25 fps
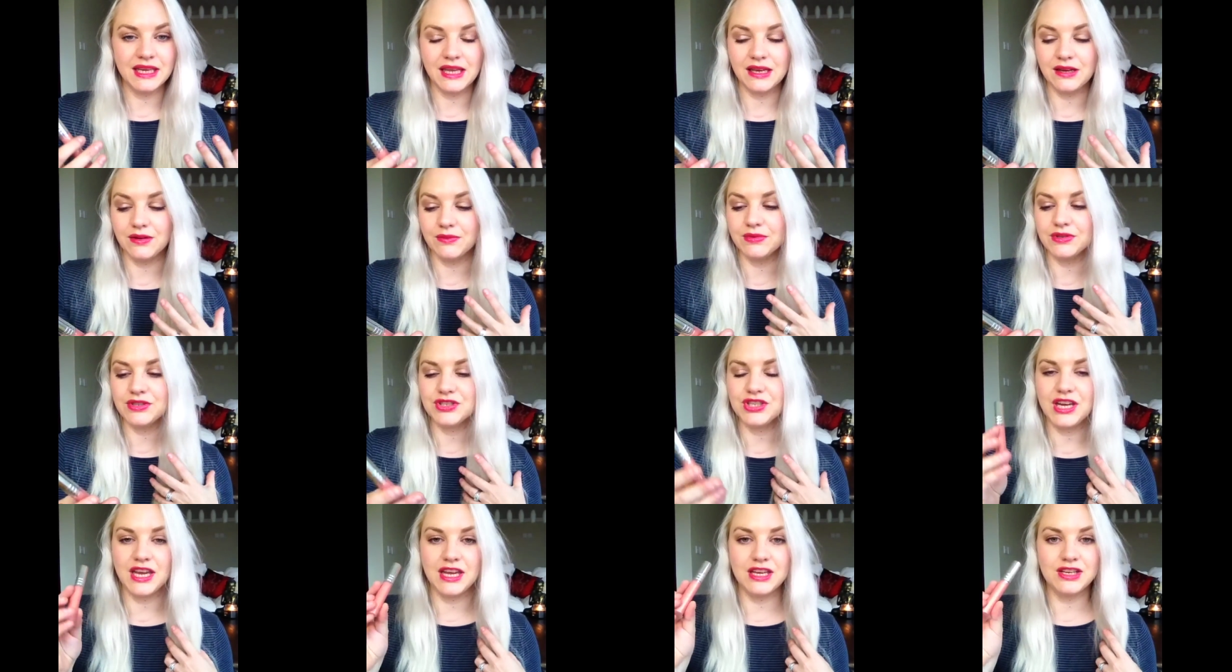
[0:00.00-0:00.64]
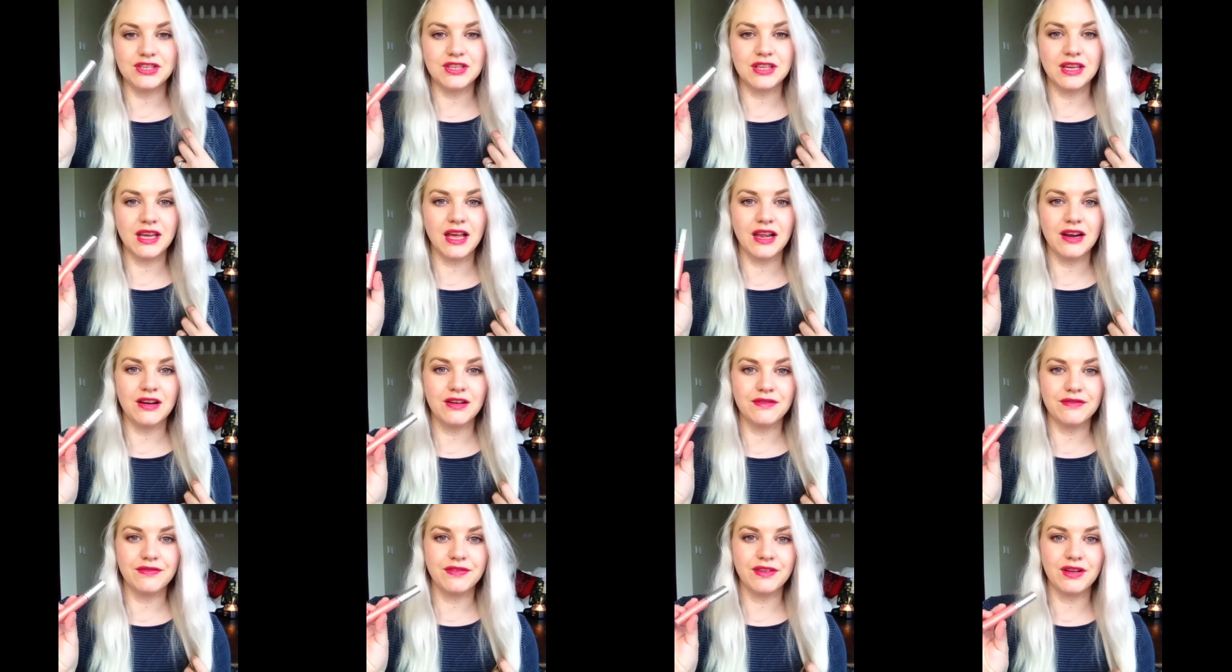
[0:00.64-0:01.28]
and it will change the
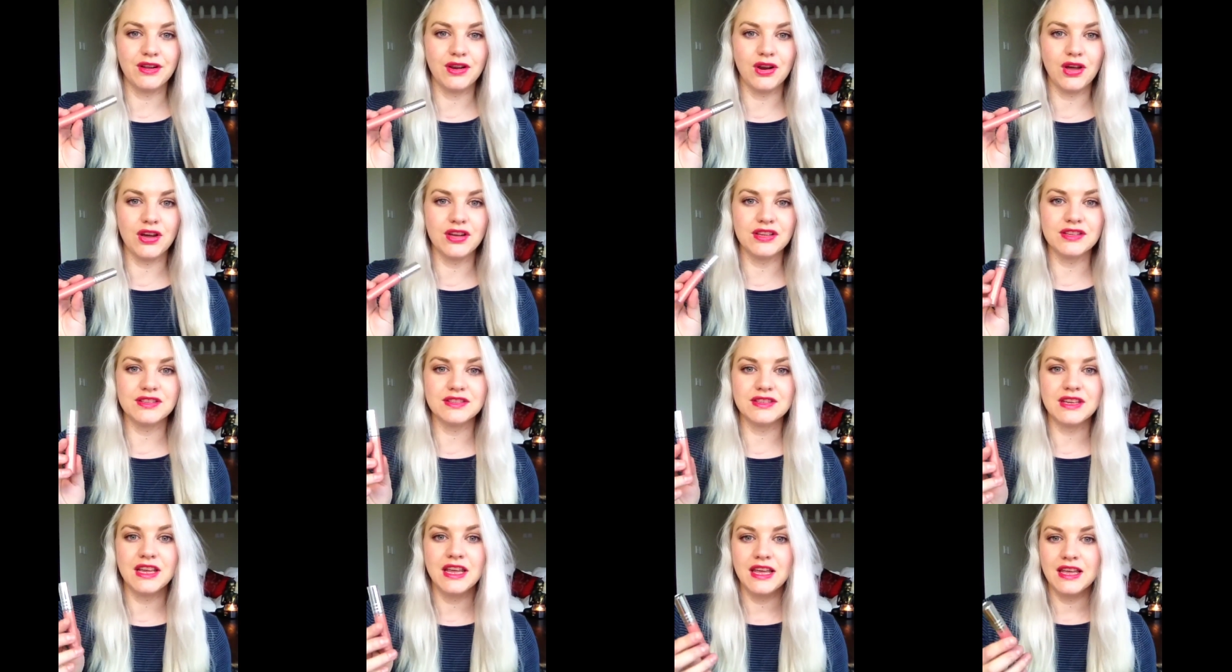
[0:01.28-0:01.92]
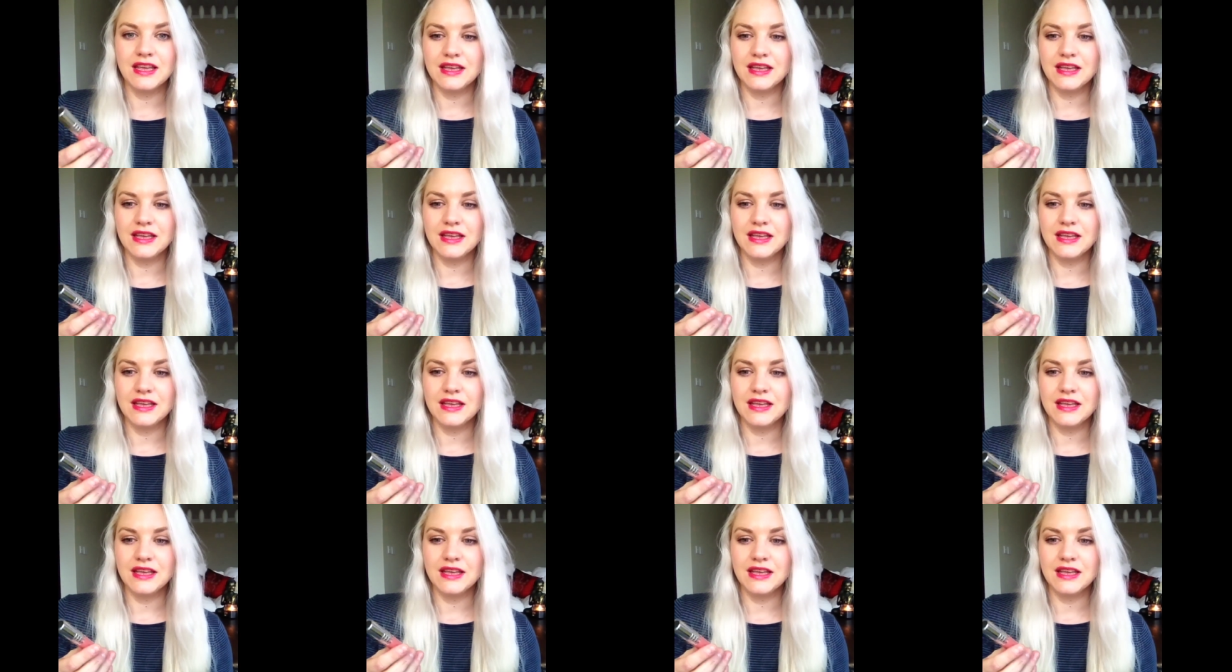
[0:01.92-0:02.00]
color of the gloss.